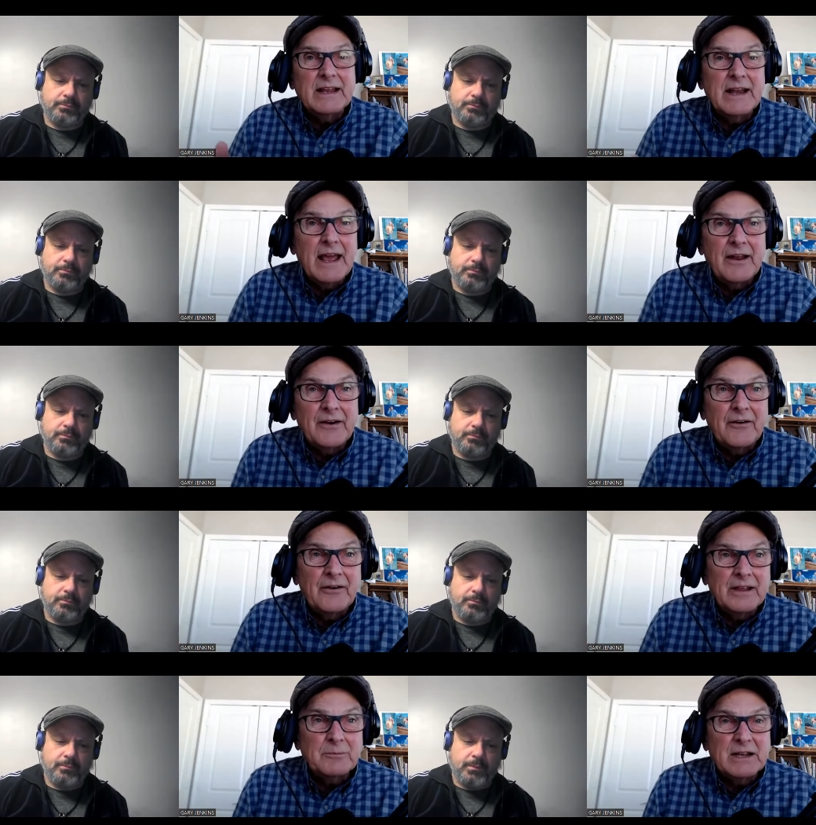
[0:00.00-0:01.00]
Speaker 1: getting out
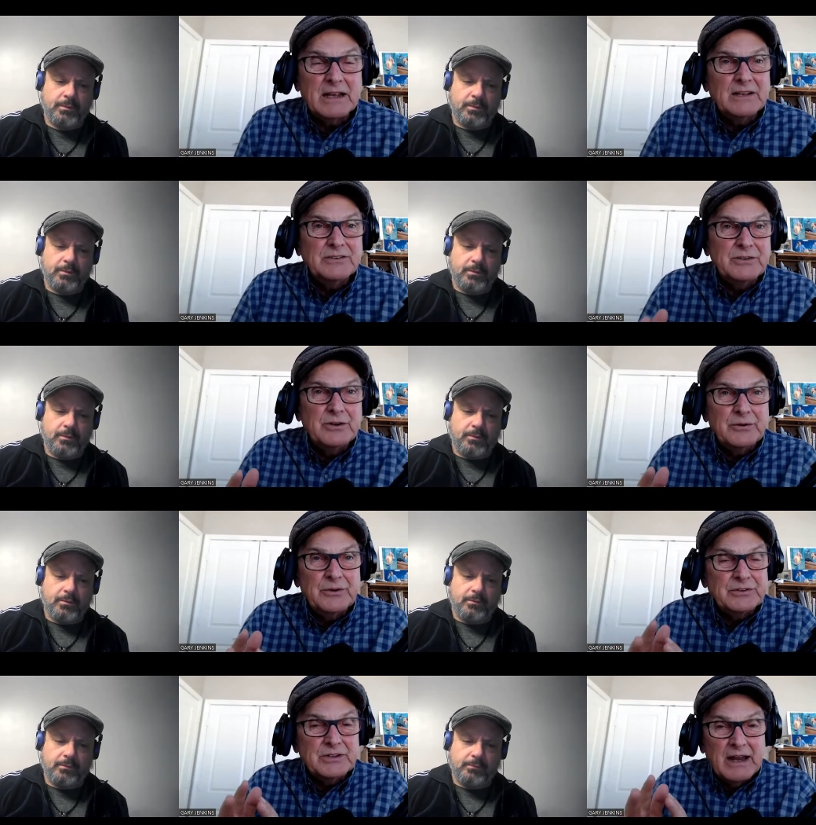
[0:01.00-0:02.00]
early, because
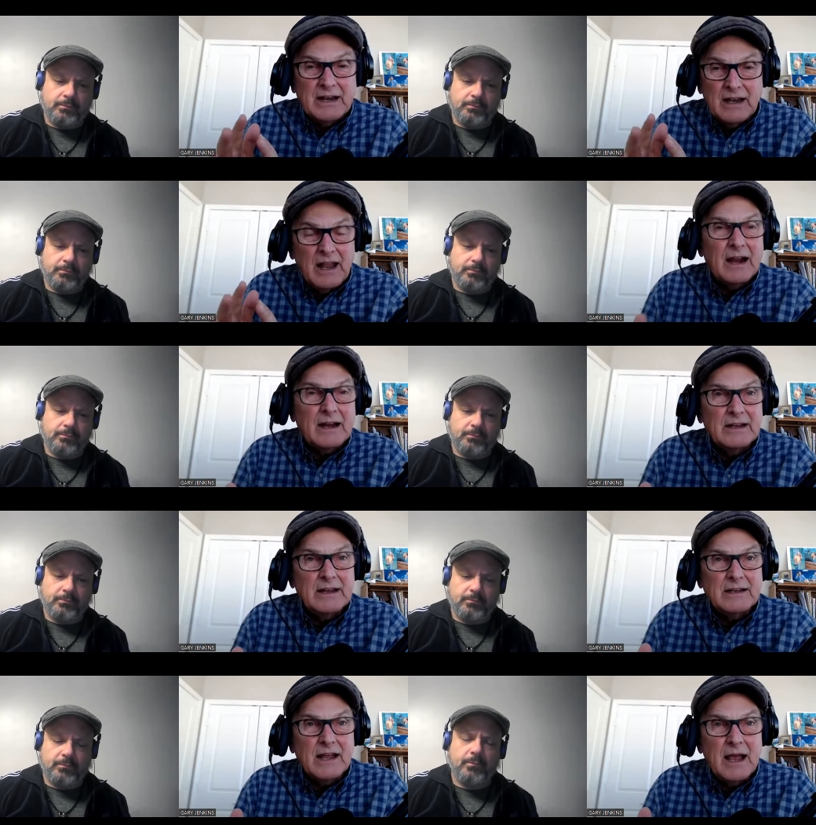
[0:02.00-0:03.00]
there's not a
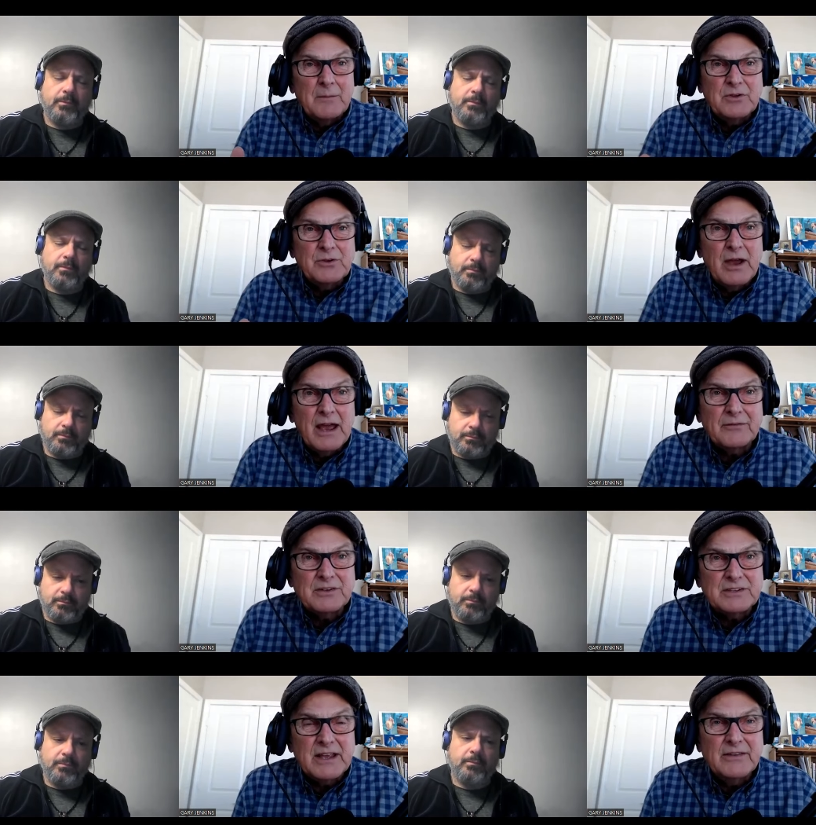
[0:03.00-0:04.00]
locked-in time that you have
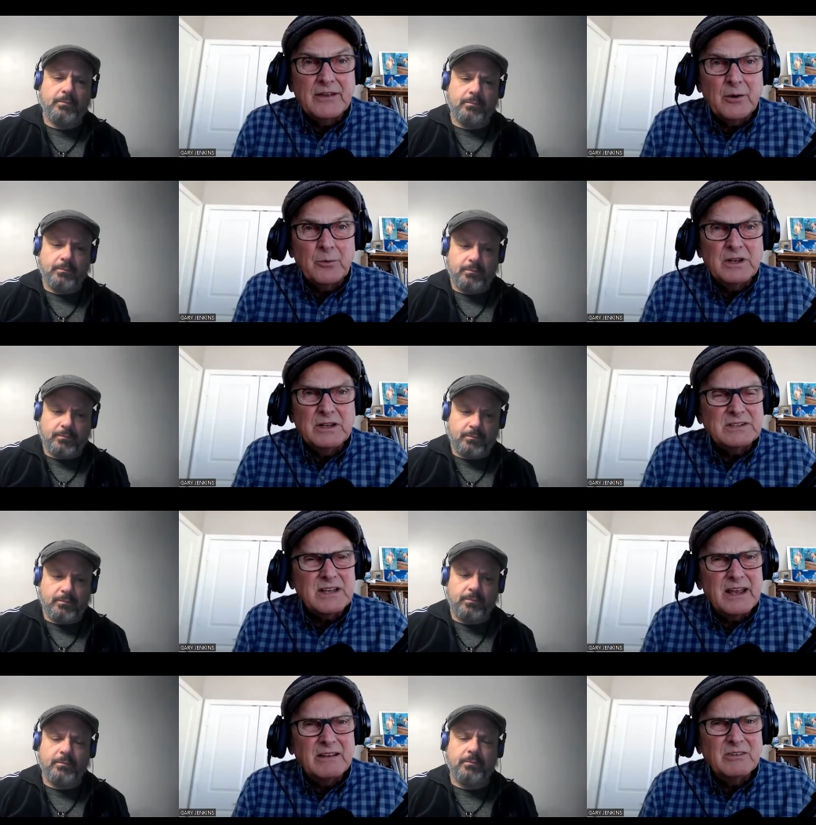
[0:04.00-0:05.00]
to stay there. Wouldn't you
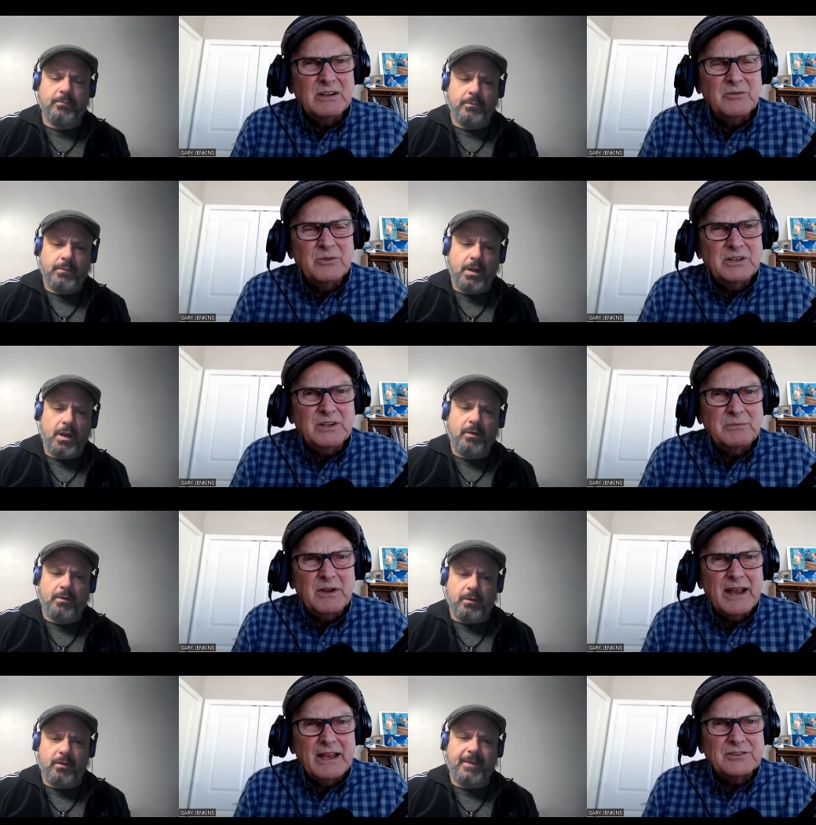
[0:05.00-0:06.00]
say? Would you
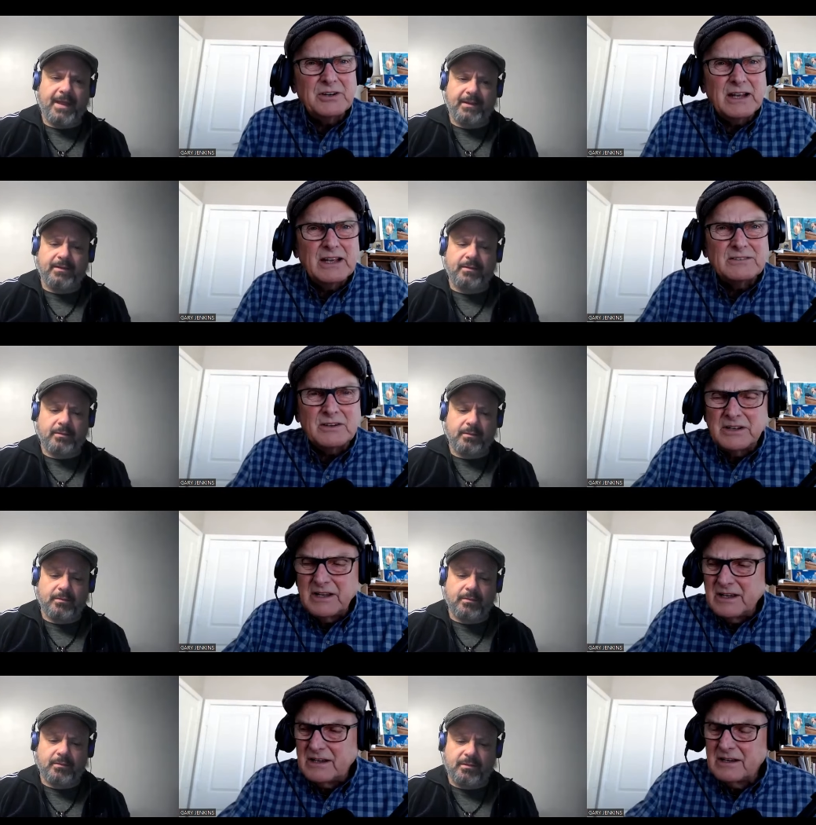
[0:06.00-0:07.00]
Speaker 2: hazard a guess on
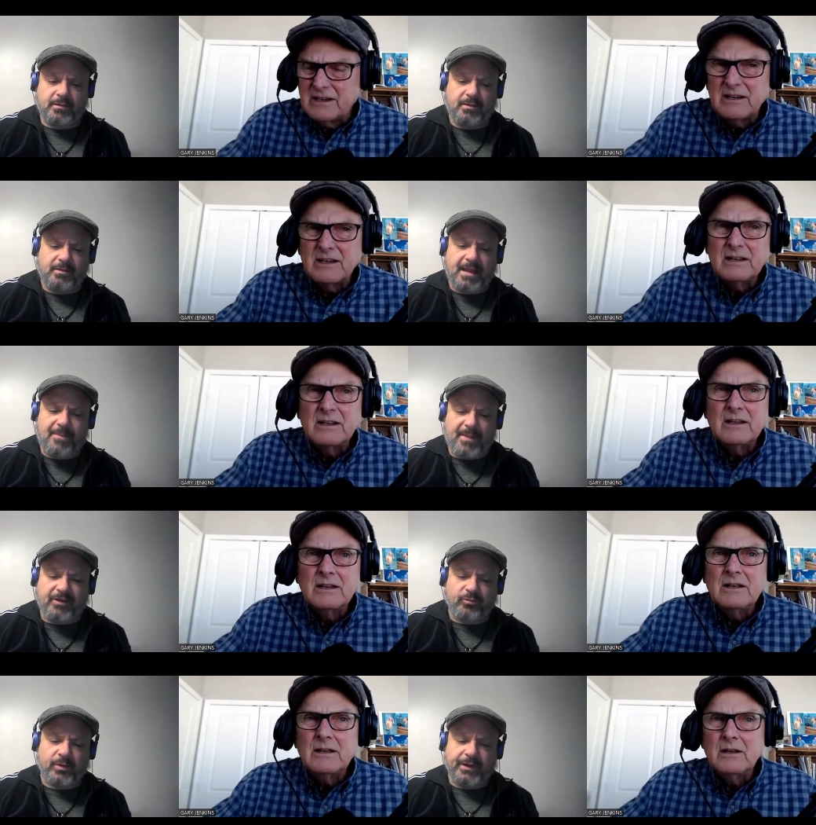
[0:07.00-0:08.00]
that? That
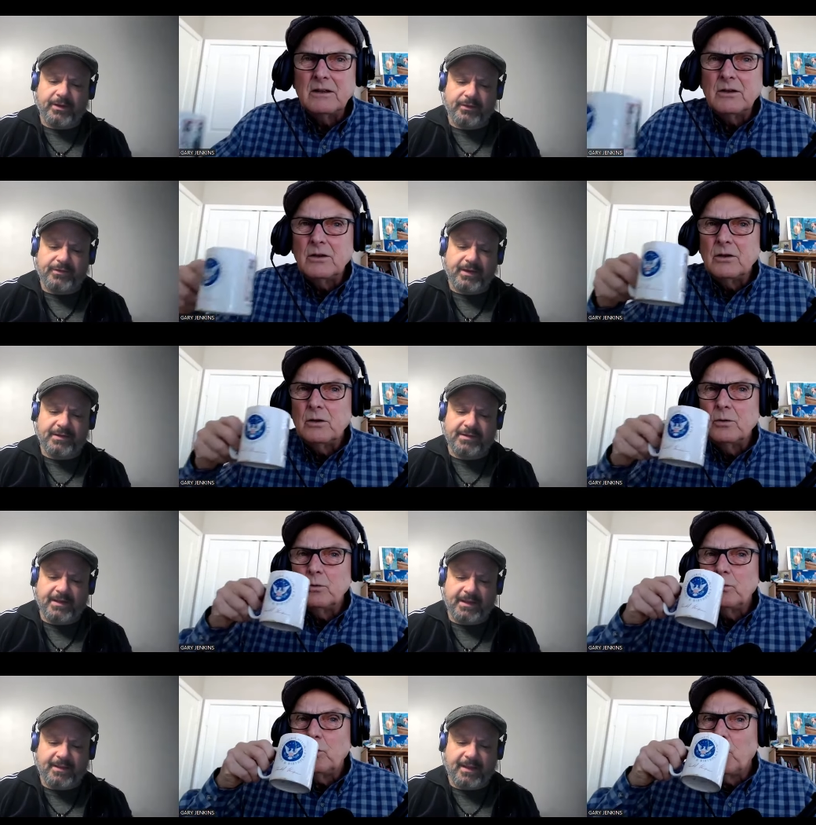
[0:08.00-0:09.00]
makes really good sense.
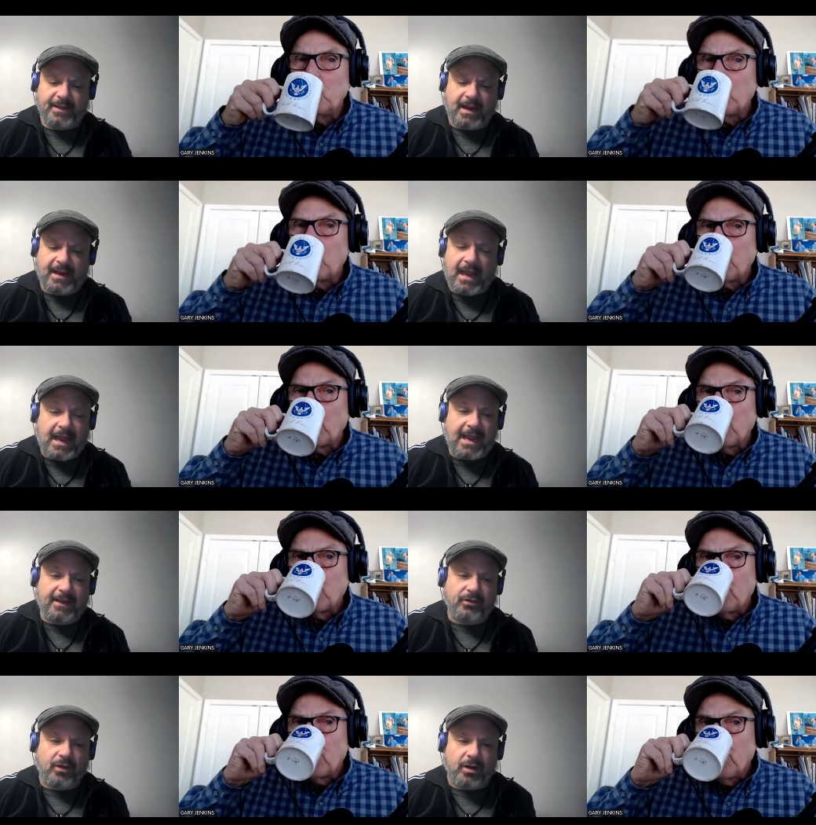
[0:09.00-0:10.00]
I
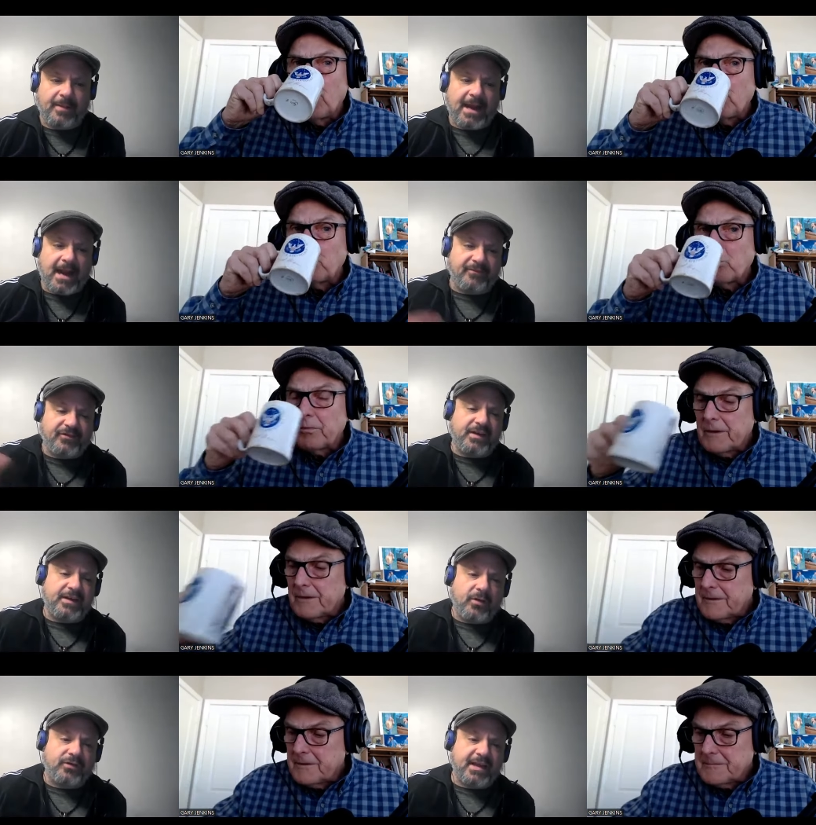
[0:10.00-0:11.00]
hadn't thought about it. I've
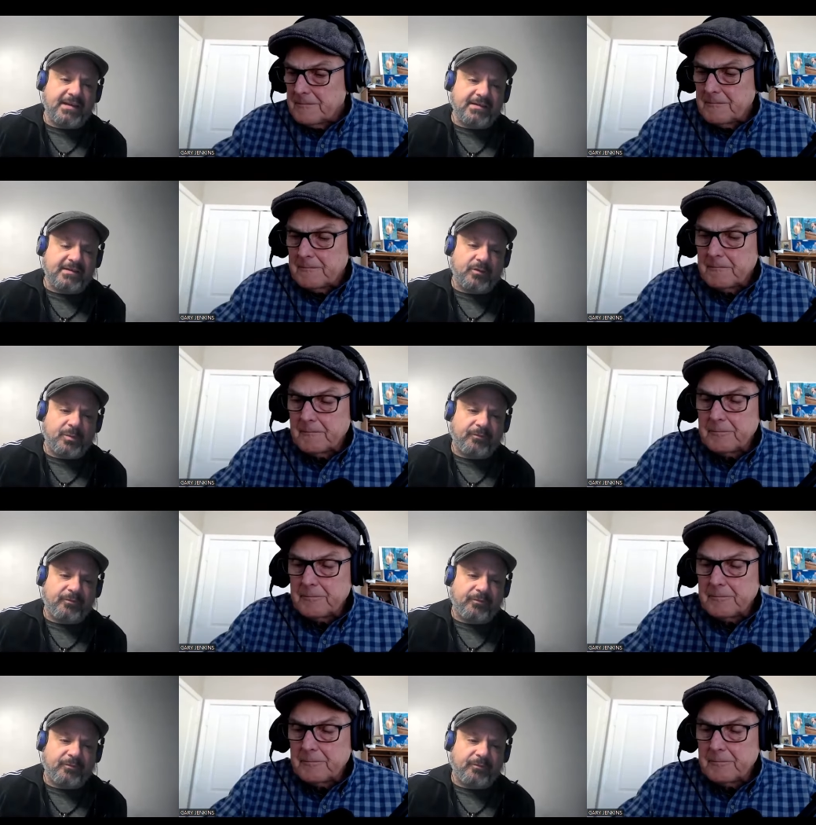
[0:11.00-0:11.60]
seen those sentences